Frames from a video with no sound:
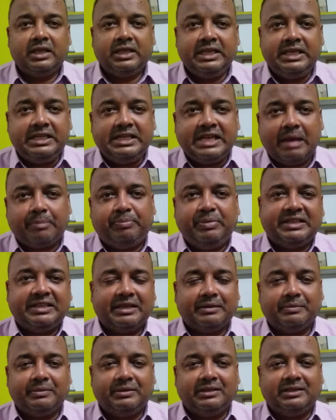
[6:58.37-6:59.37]

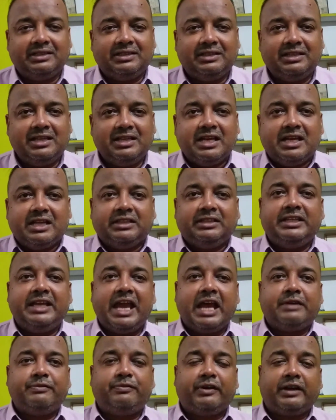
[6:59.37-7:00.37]
inapplicable. The
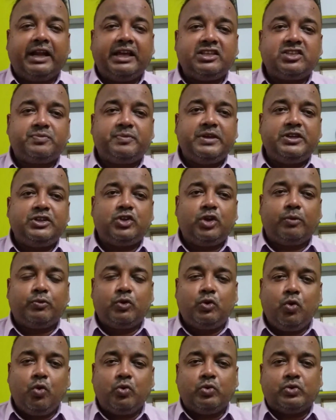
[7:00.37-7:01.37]
advertisement
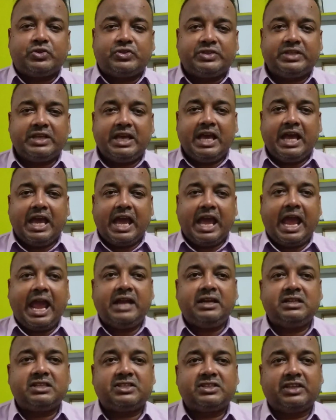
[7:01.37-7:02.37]
of goods
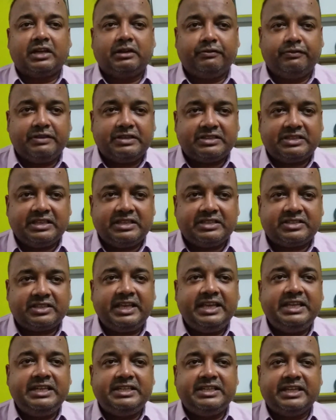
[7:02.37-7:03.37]
and services
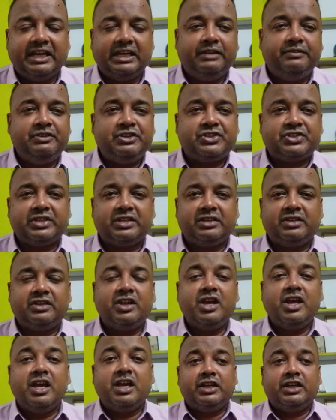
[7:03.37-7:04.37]
in television,
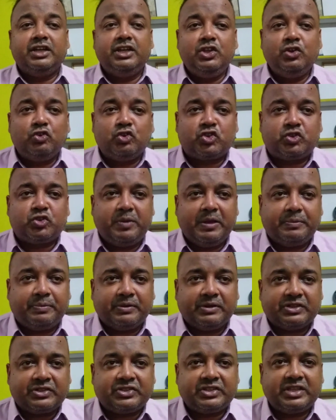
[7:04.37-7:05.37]

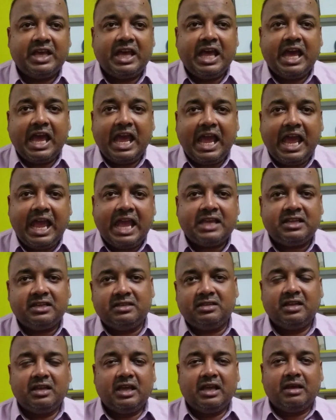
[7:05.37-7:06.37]
newspapers,
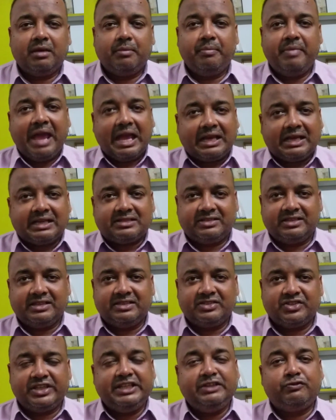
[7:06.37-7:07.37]
and
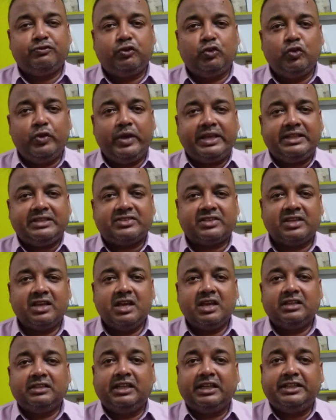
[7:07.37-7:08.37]
magazines influence
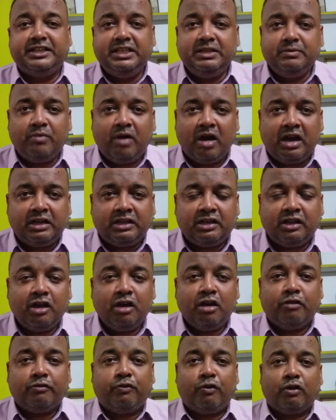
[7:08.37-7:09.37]
the demand
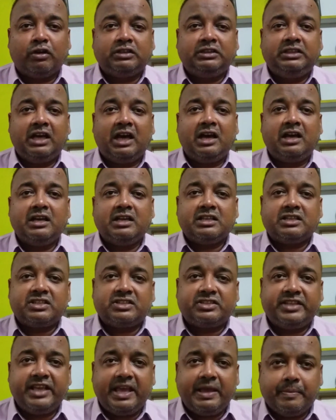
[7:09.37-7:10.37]
for the
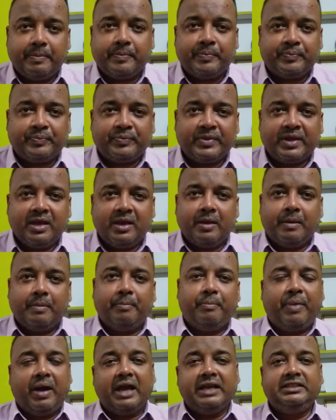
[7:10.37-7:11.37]
same
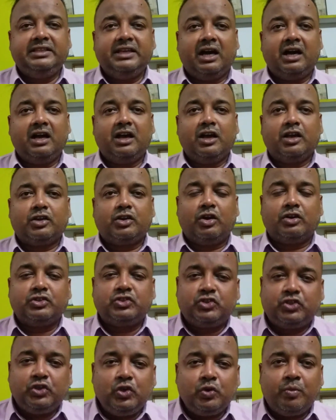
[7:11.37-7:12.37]
by the
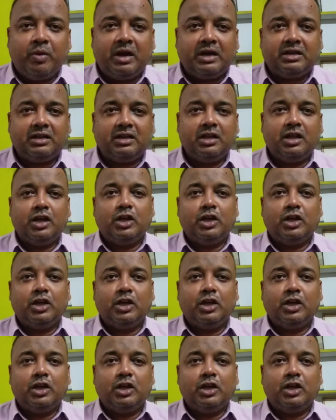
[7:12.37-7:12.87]
consumer,